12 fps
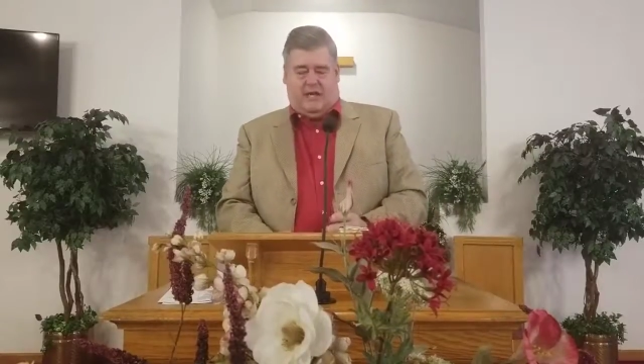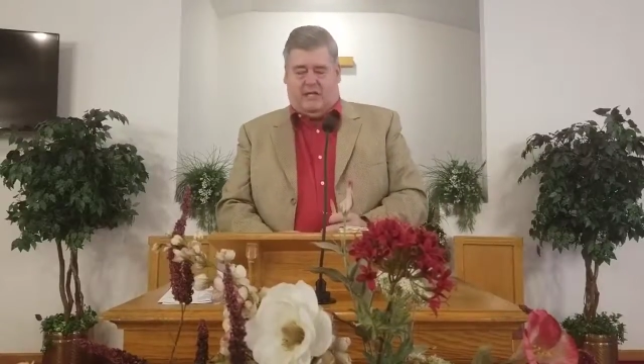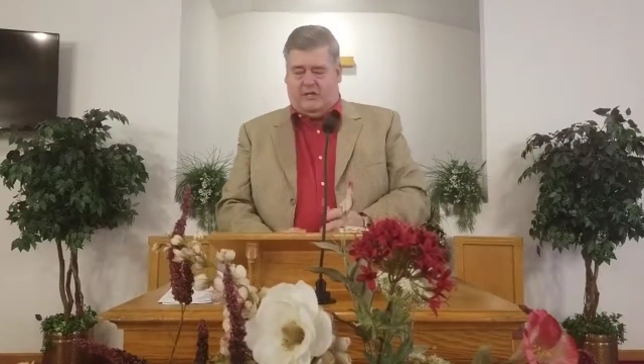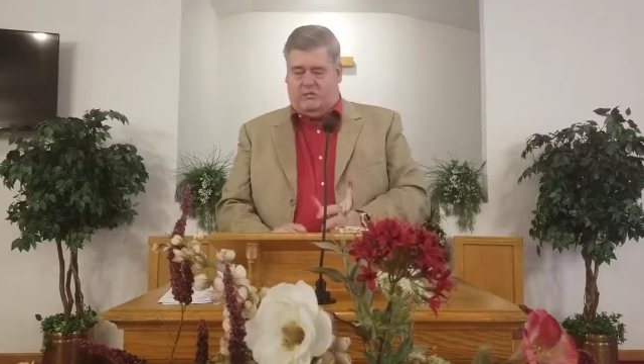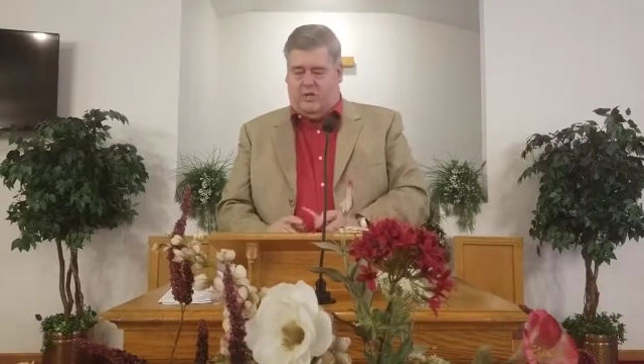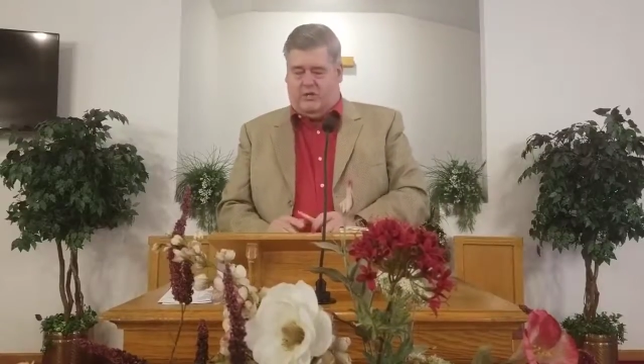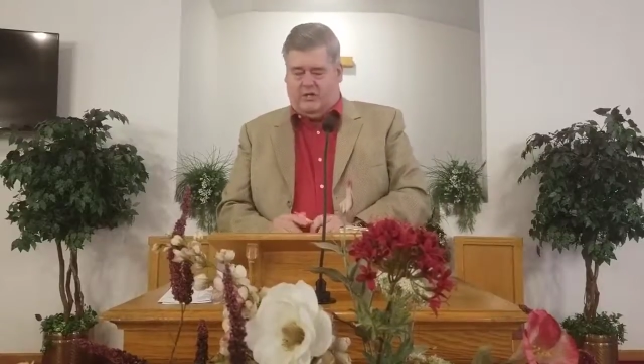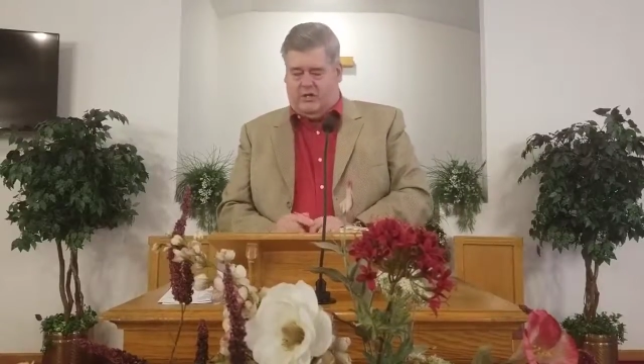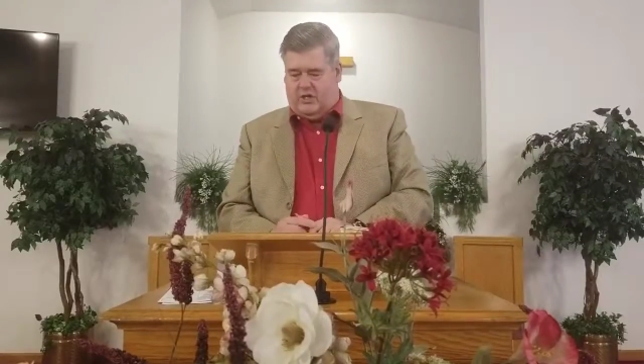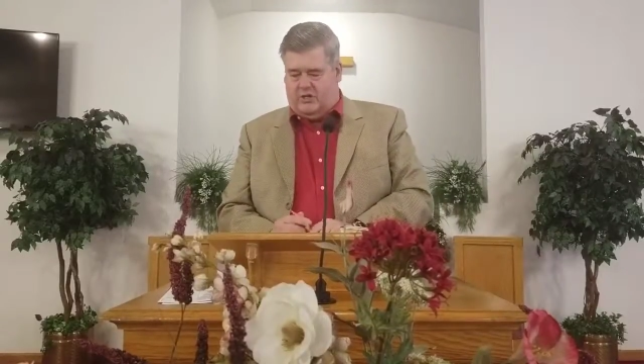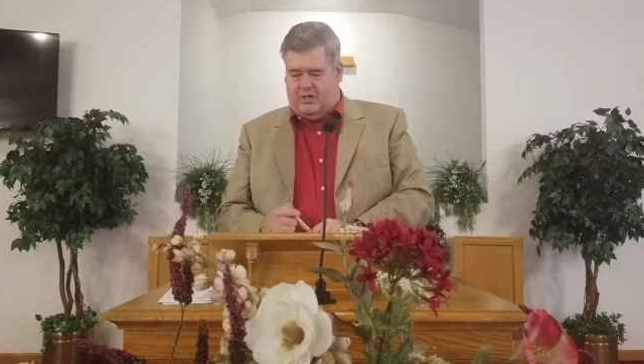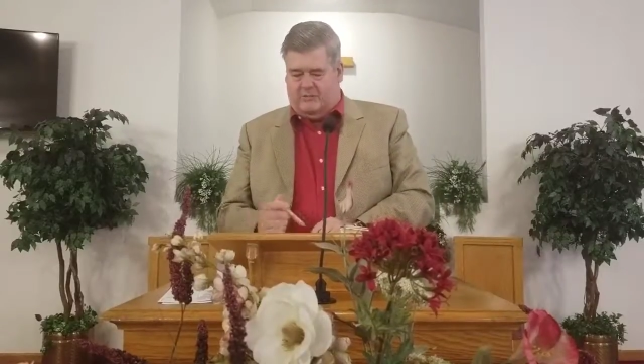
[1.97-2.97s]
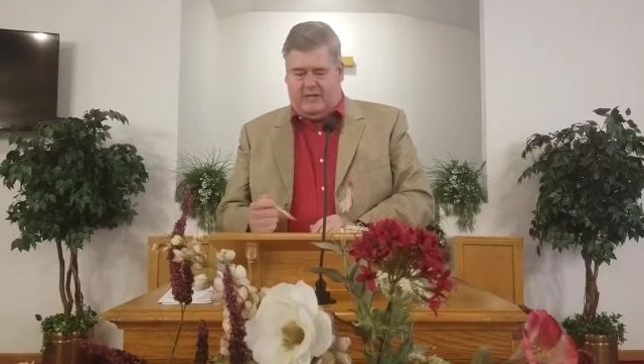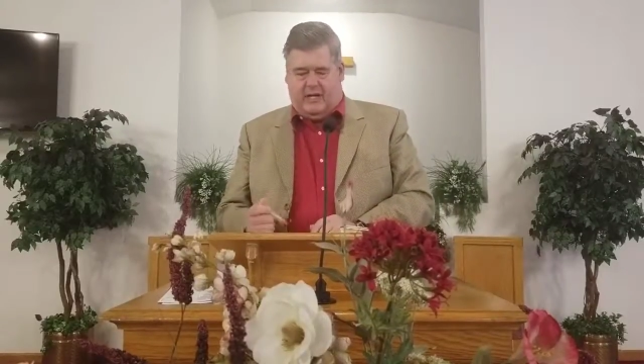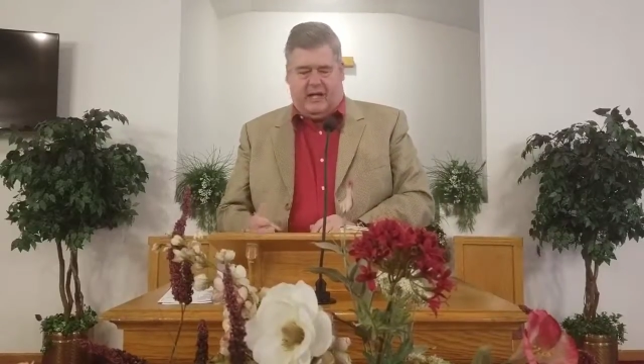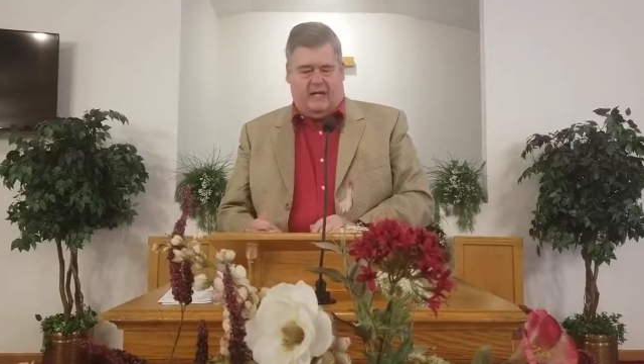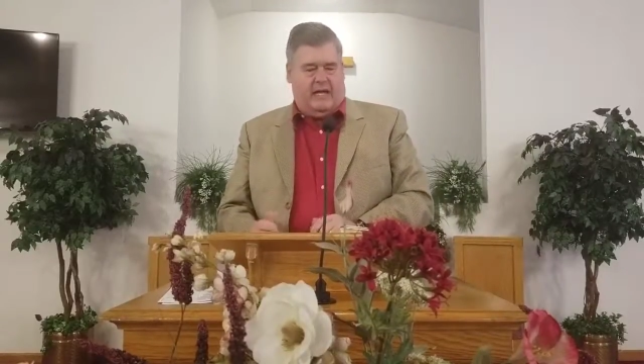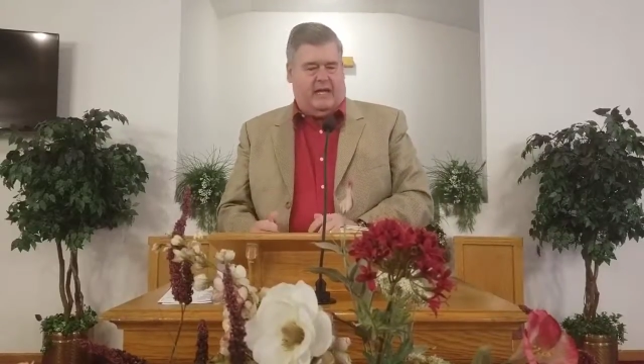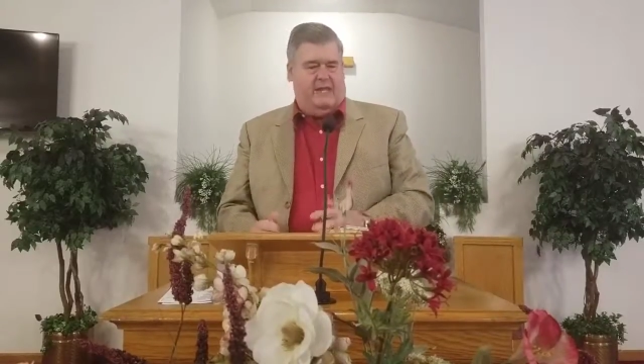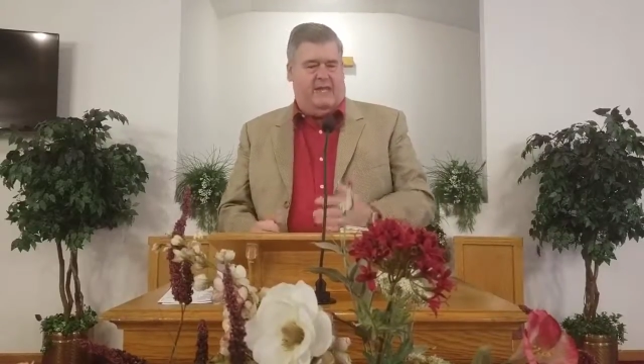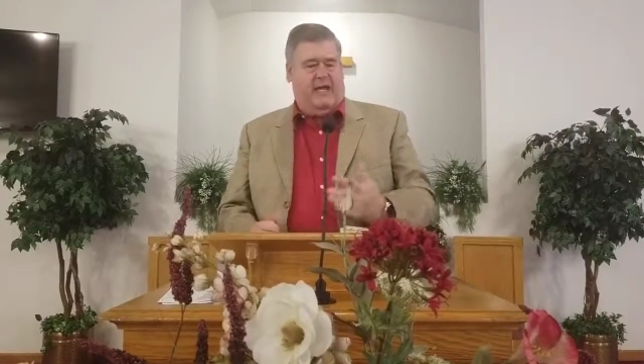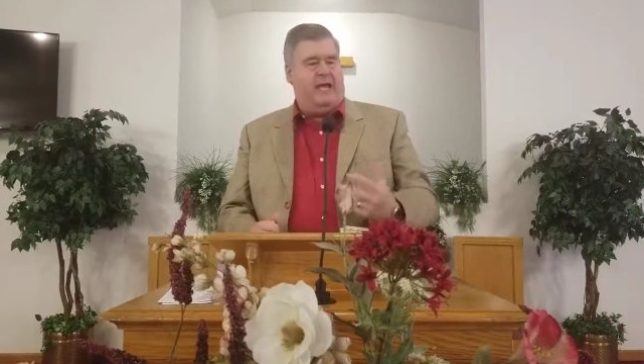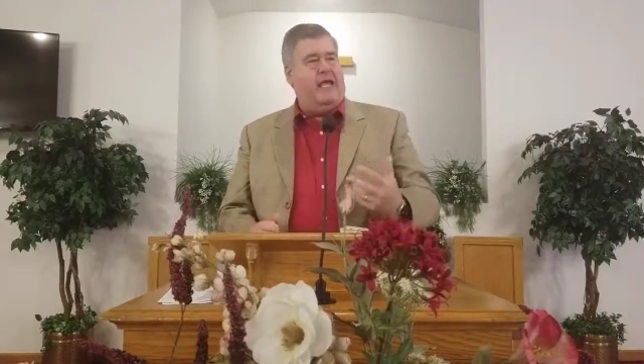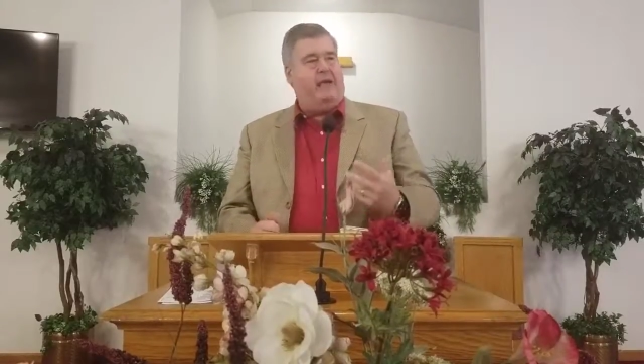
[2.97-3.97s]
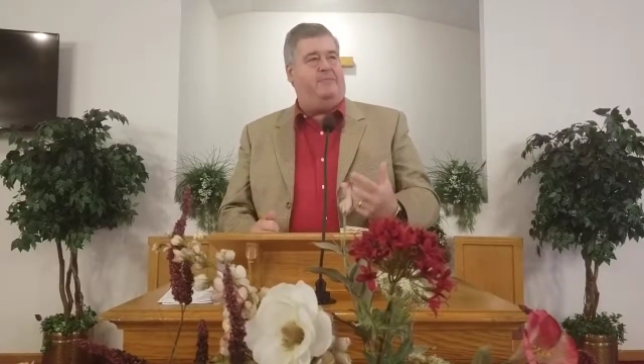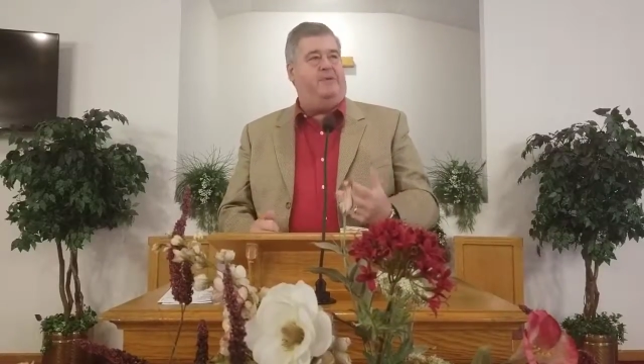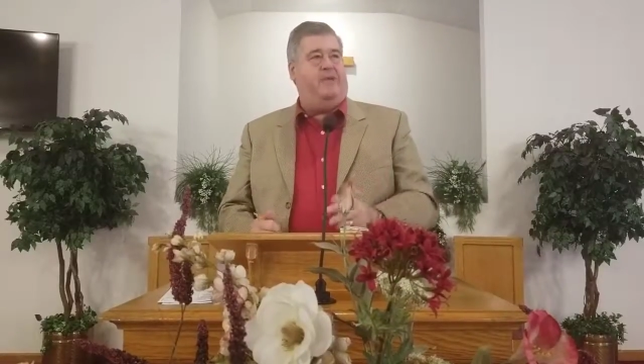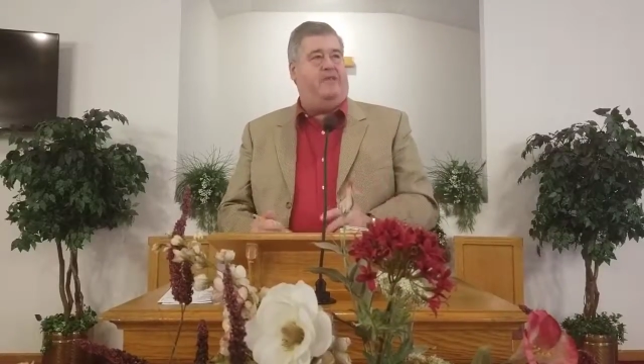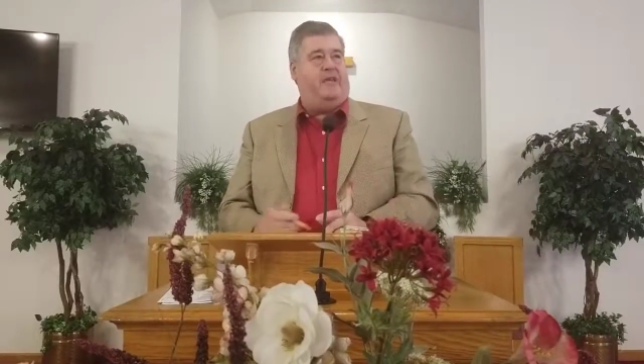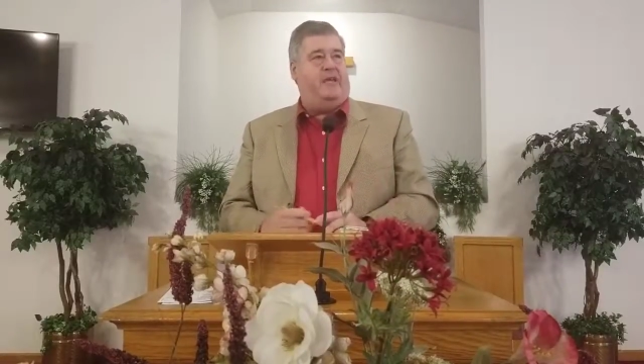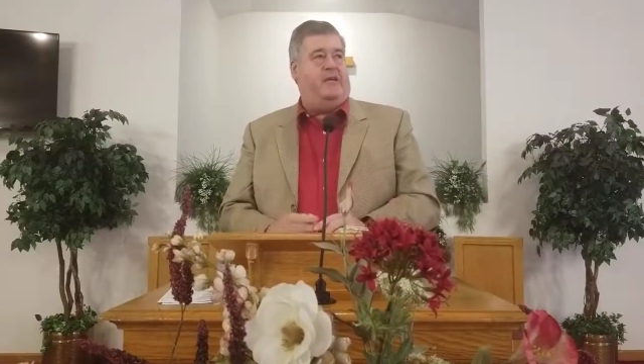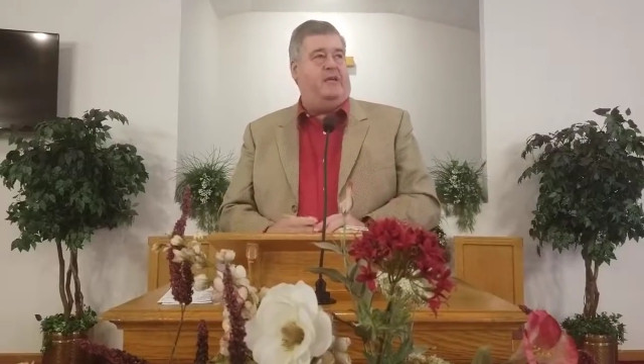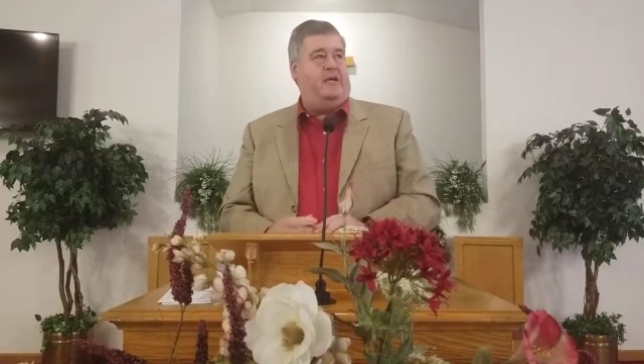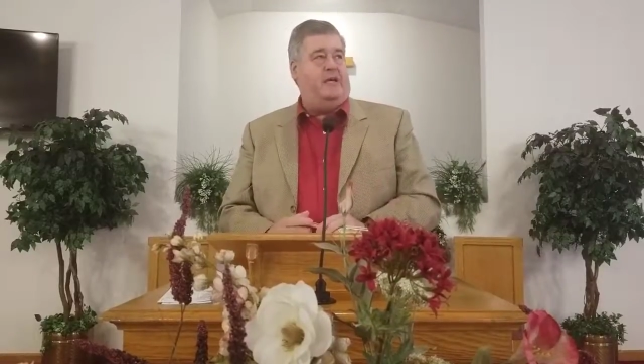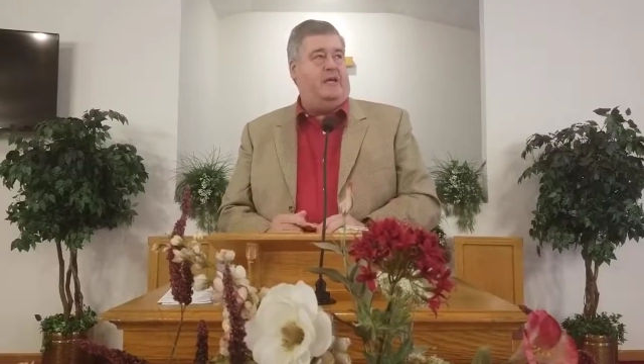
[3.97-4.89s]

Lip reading: I just wanted to share something that I happened to think